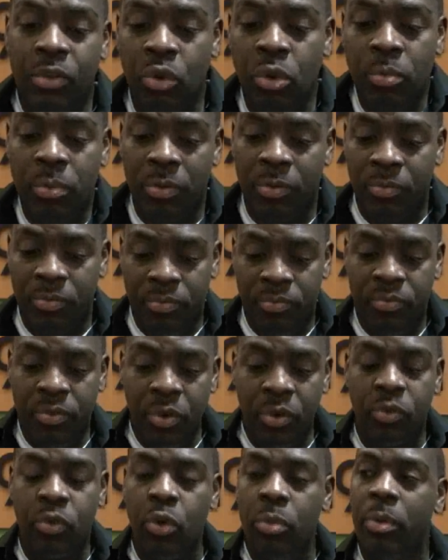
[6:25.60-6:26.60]
group
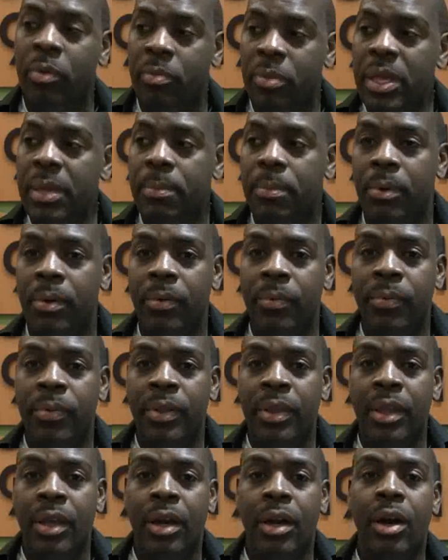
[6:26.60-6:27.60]
of people
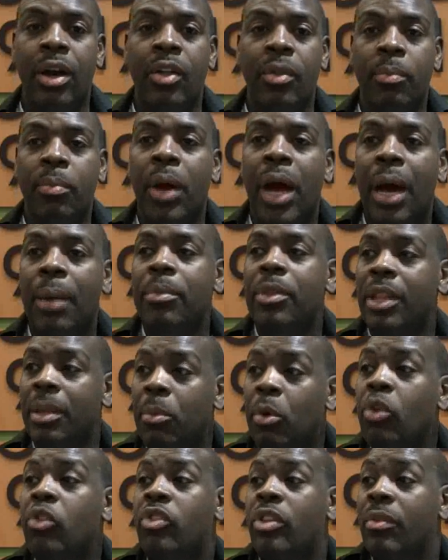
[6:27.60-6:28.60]
are probably
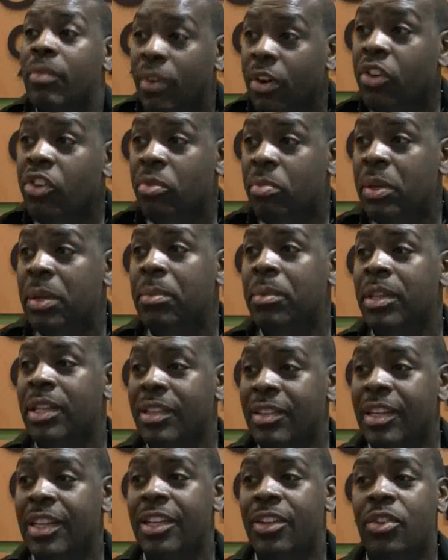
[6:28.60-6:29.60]
the most diverse people
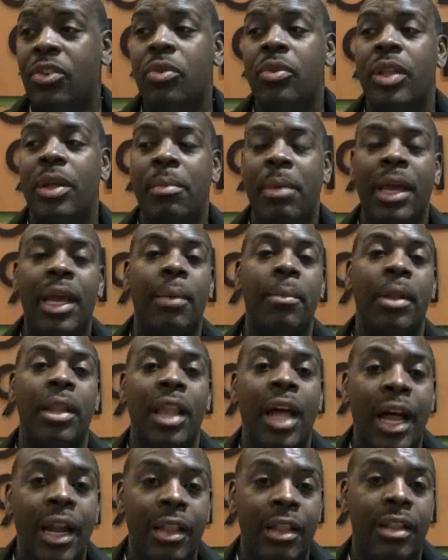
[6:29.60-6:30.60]
in the city too. They make up a
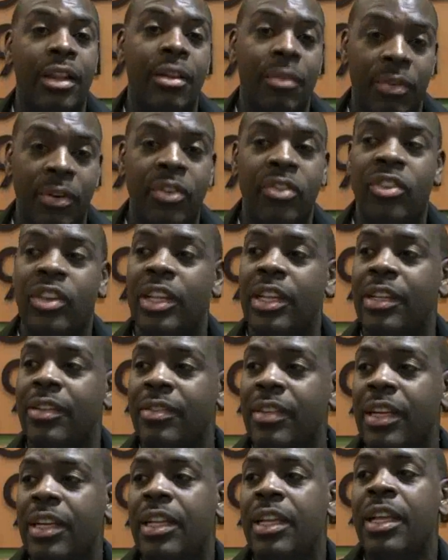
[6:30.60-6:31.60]
lot of the diversity in the
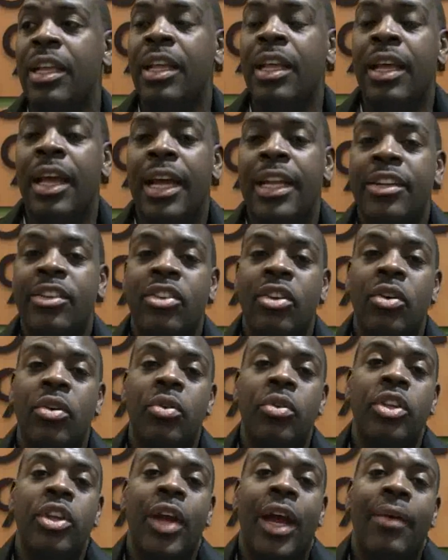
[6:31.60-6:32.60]
city, and
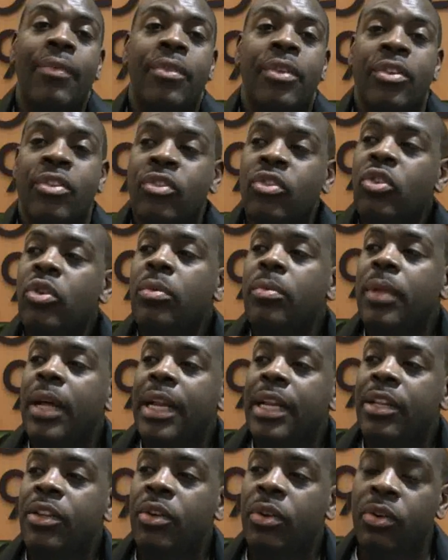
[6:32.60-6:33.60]
so you have to assume
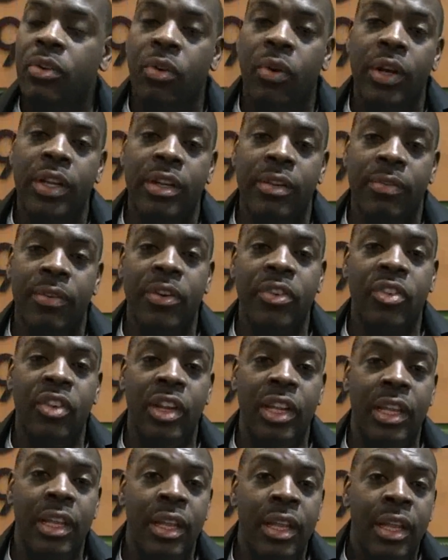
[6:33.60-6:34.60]
that you're growing
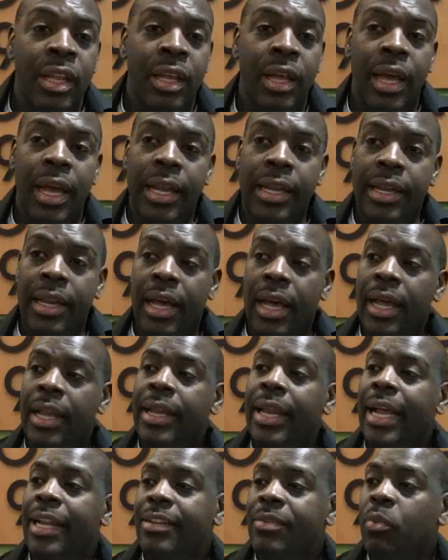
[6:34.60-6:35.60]
diversity,
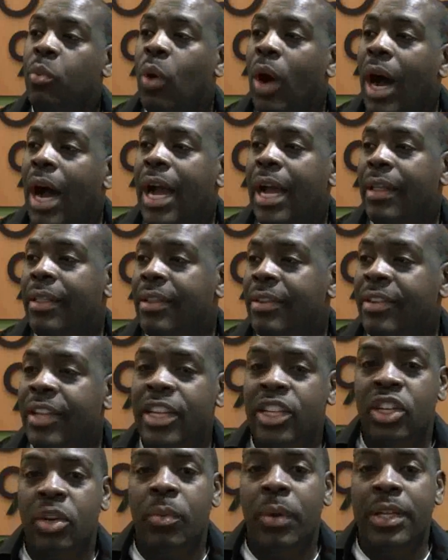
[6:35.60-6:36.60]
and that's why the
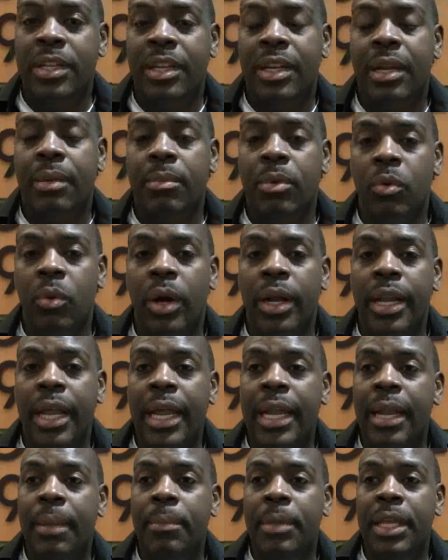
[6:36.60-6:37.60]
station went to #1.
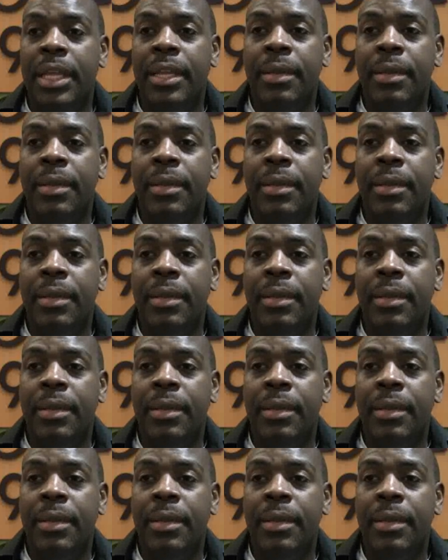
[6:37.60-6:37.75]
And